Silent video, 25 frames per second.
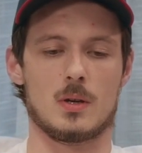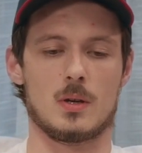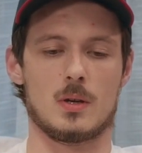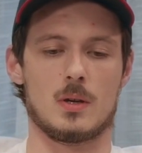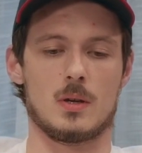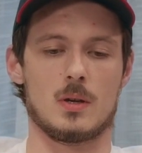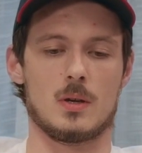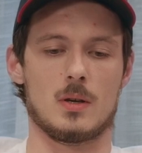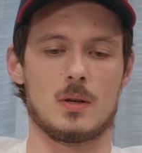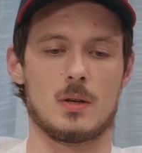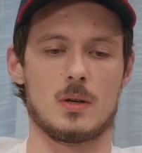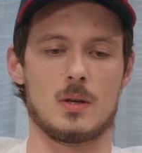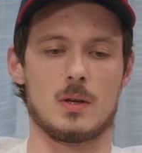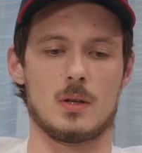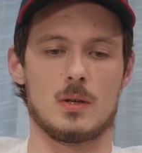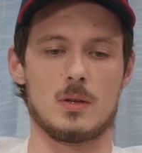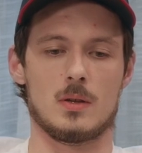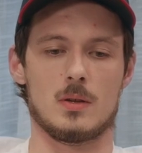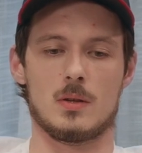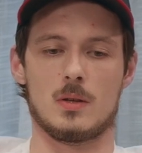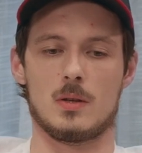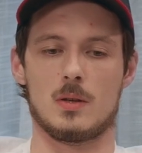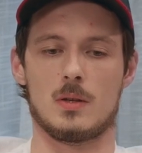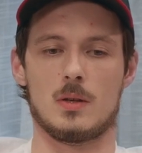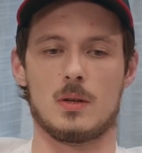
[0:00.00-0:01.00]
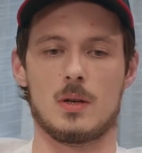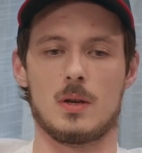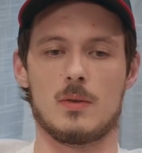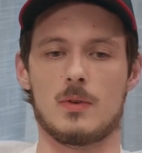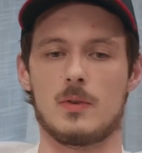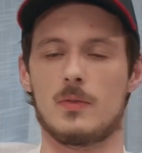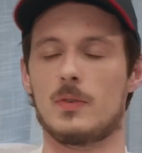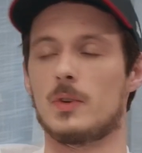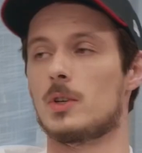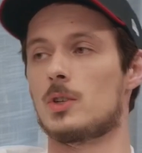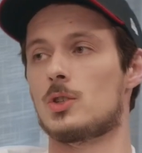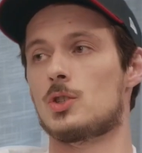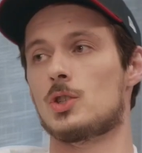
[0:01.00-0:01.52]
and
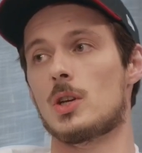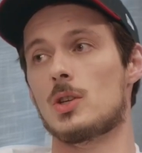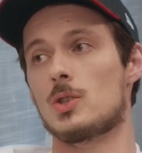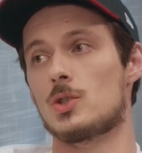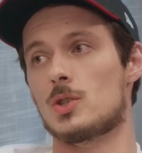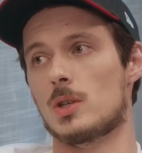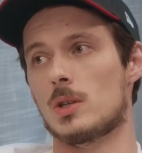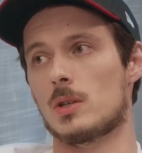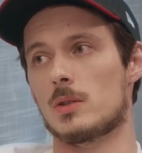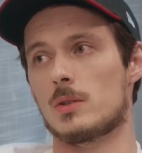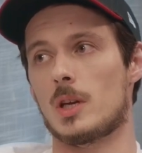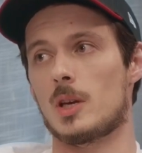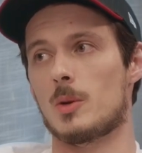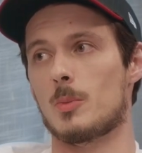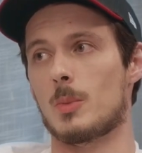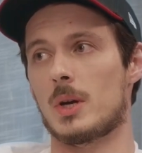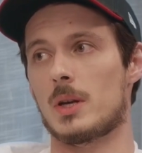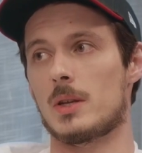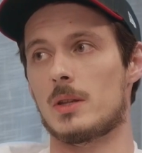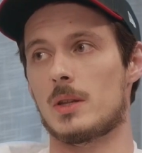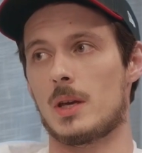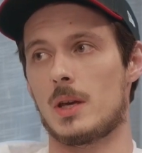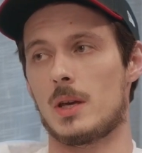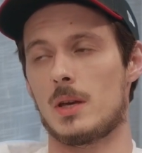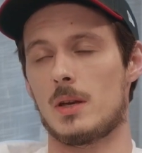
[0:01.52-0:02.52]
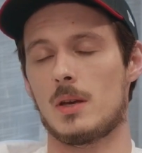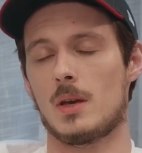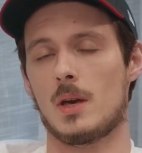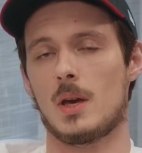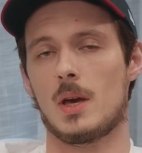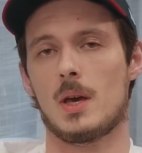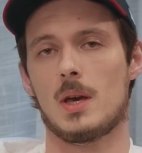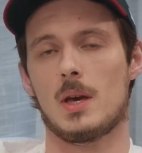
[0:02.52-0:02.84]
everything changing day by day,